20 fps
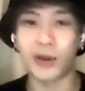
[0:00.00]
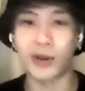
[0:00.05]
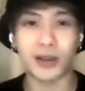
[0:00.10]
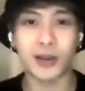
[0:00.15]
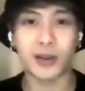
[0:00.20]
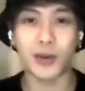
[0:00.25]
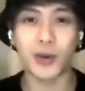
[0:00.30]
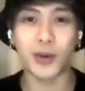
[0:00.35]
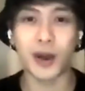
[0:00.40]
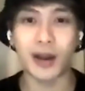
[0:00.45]

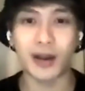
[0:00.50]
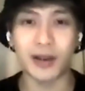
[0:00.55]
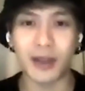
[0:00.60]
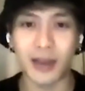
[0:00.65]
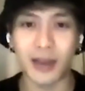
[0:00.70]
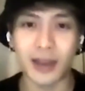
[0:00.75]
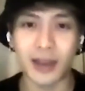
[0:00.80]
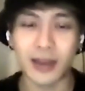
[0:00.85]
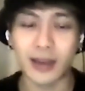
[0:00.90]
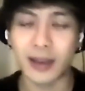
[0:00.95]
go out
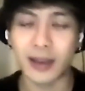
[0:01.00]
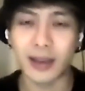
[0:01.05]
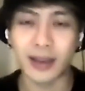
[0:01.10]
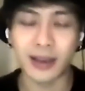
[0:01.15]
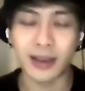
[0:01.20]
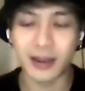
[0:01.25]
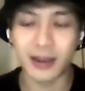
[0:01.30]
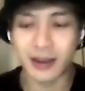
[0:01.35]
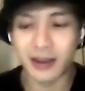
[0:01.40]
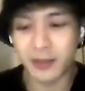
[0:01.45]

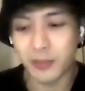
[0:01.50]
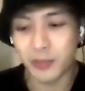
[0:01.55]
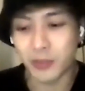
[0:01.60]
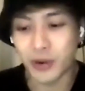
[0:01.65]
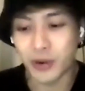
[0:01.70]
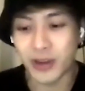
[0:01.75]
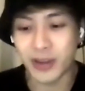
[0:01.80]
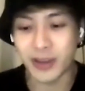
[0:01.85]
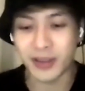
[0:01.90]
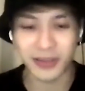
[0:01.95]
and
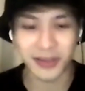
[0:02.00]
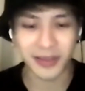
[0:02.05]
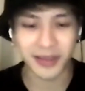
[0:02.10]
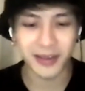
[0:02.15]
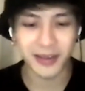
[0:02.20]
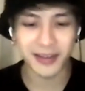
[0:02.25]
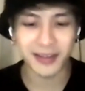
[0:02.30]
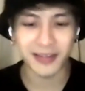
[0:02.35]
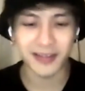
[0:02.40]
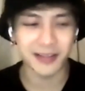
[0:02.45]
breathe,
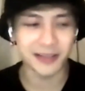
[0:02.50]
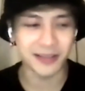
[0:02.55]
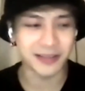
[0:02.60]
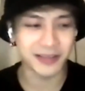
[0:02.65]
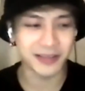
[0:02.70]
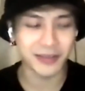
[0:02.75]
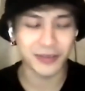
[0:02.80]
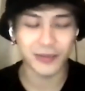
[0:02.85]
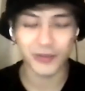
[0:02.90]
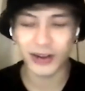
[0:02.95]

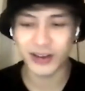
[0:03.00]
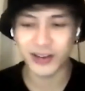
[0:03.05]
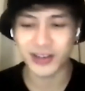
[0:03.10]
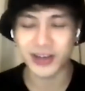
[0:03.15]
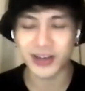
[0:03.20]
fresh